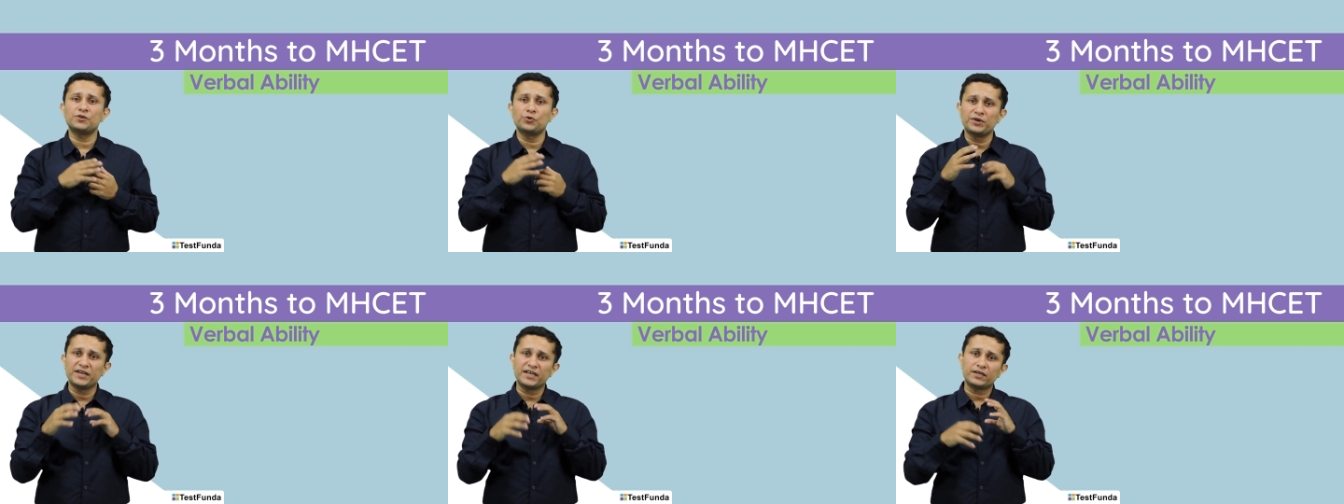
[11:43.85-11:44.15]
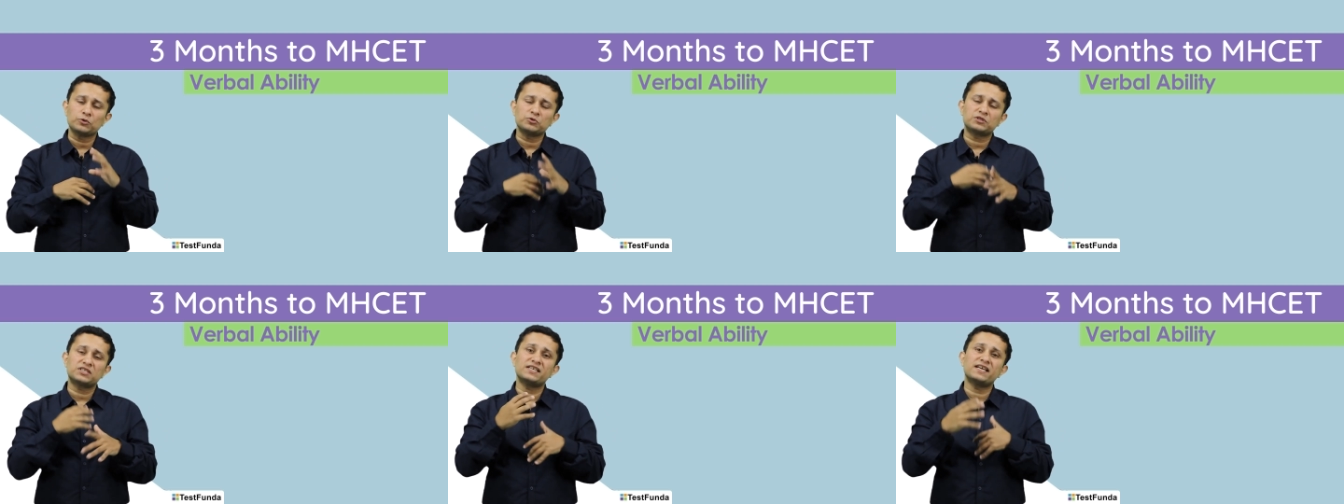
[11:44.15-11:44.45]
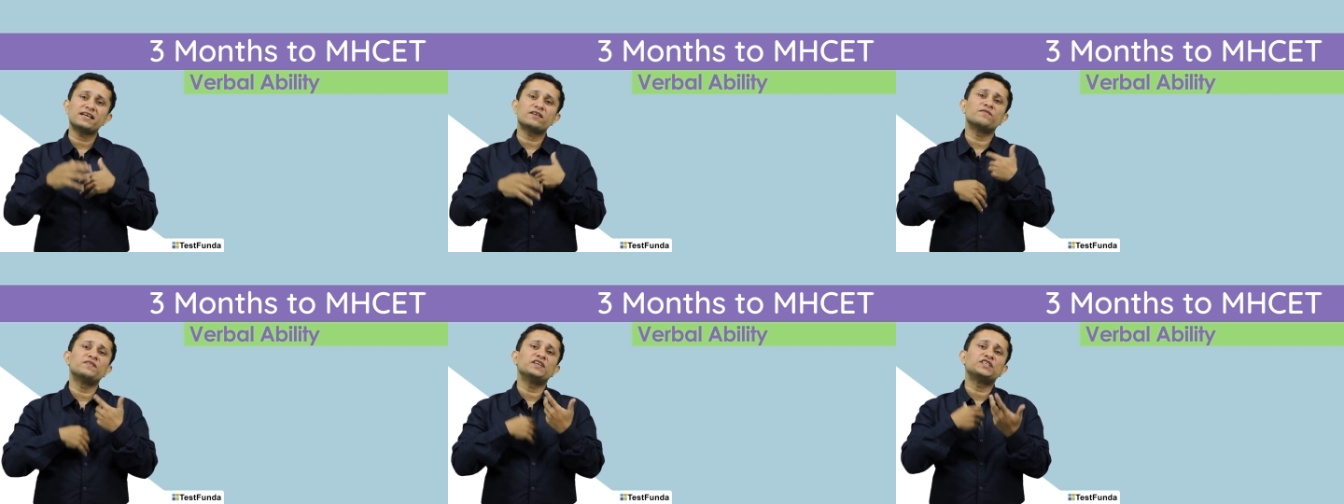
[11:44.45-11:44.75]
you need to
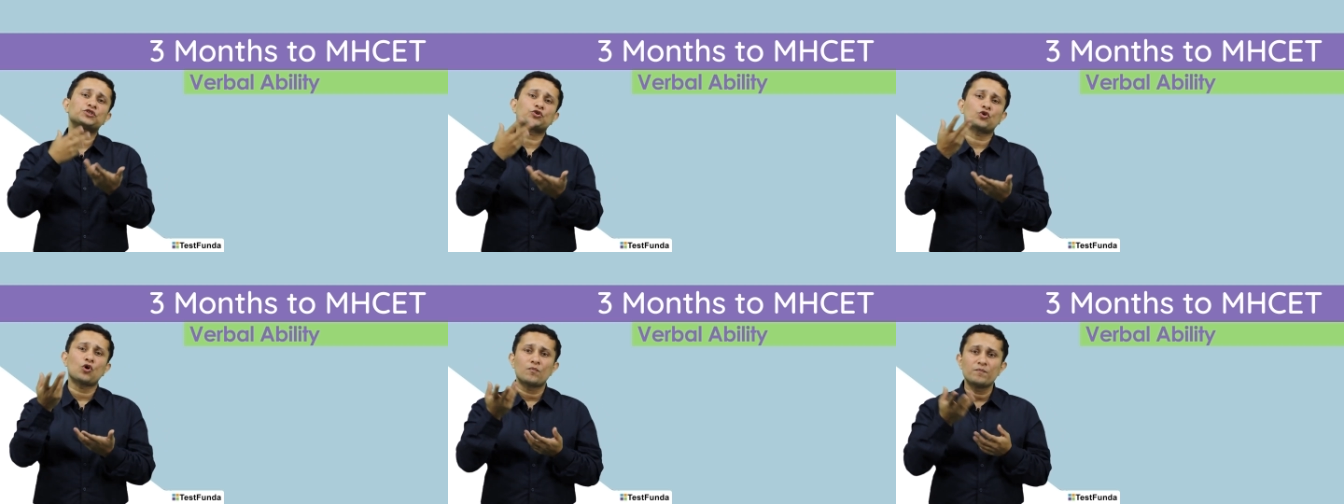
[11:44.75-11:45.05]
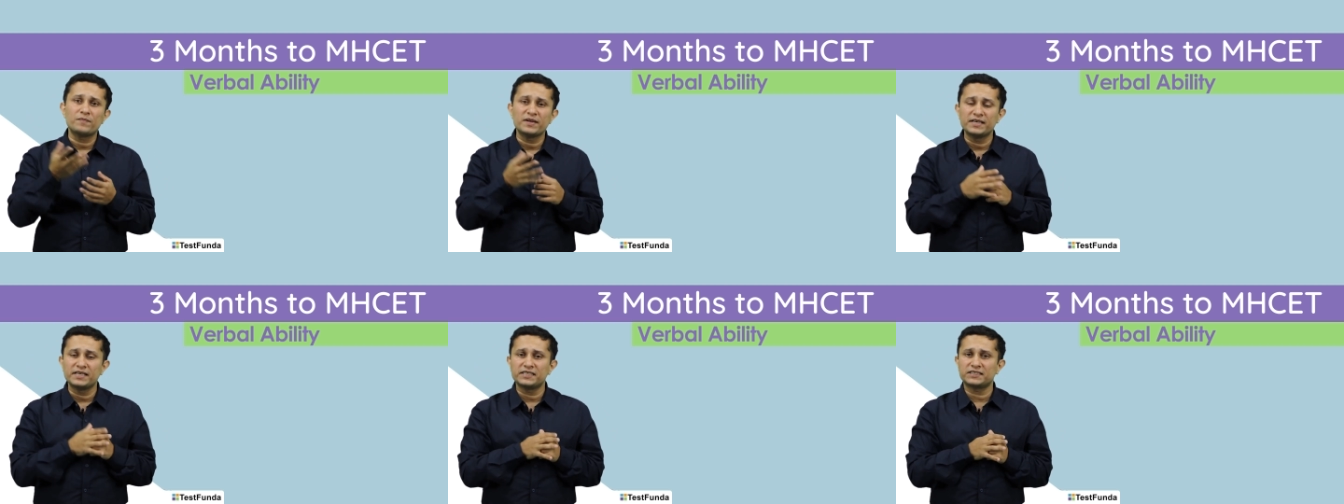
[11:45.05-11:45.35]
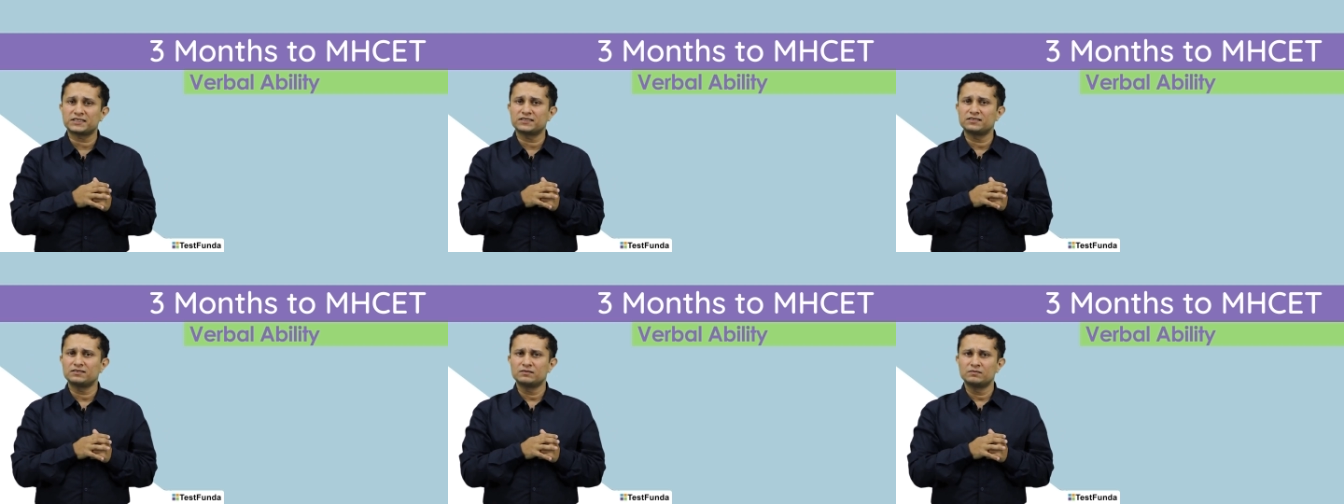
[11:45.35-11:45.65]
select which
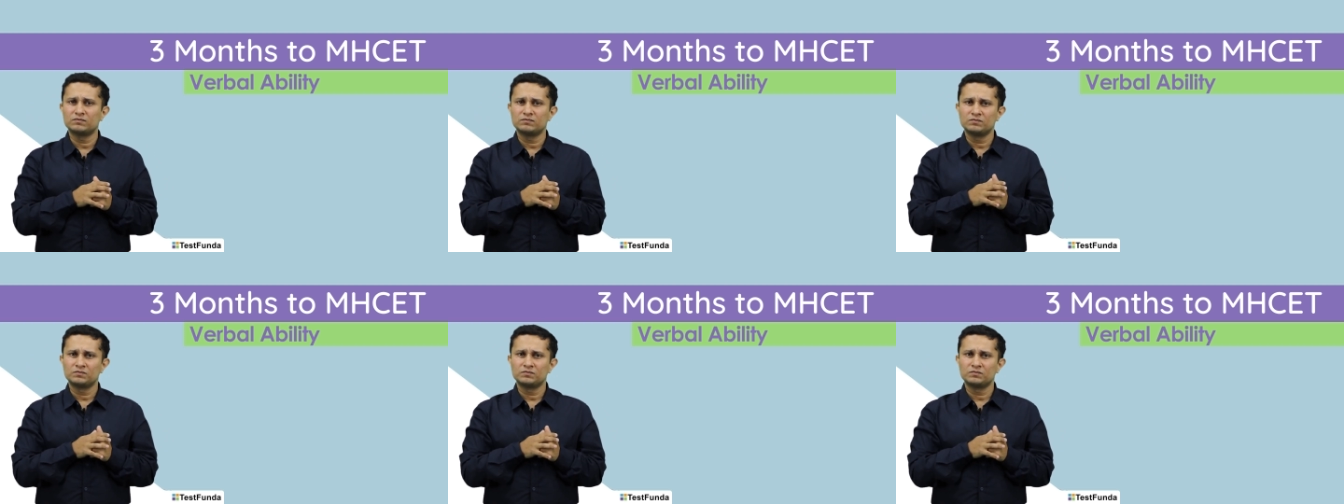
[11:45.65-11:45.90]
combination,